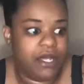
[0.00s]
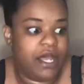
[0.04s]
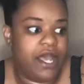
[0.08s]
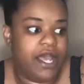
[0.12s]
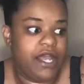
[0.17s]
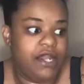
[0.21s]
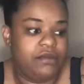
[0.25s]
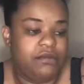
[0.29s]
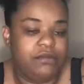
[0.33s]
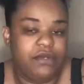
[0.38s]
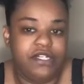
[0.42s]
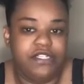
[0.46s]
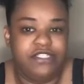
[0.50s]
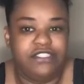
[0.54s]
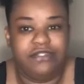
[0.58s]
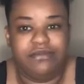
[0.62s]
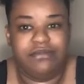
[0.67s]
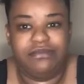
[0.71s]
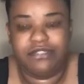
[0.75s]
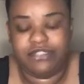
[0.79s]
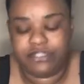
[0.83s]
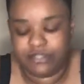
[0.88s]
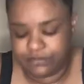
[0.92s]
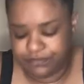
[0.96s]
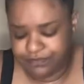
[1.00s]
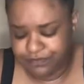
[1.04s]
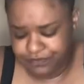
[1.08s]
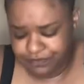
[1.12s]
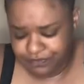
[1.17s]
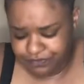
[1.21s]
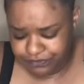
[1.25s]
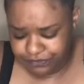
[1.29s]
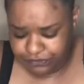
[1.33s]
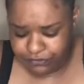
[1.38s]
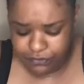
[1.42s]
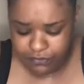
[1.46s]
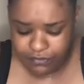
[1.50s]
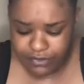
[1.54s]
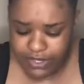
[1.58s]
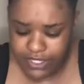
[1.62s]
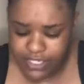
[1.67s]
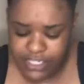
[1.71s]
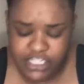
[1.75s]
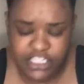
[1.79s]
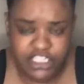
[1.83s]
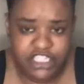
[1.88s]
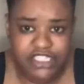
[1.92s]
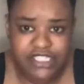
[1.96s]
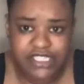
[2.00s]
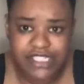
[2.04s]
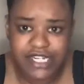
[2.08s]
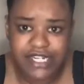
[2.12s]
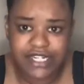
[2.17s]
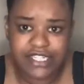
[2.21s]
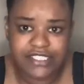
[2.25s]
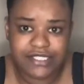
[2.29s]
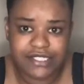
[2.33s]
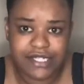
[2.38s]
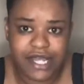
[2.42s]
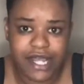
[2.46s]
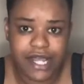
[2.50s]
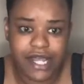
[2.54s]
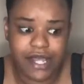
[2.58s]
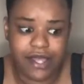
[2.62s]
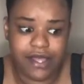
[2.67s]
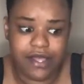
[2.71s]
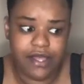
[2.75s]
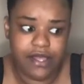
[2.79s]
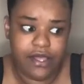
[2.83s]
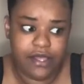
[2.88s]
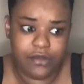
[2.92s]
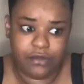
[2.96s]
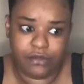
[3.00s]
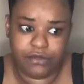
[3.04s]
behind it was. She said it's not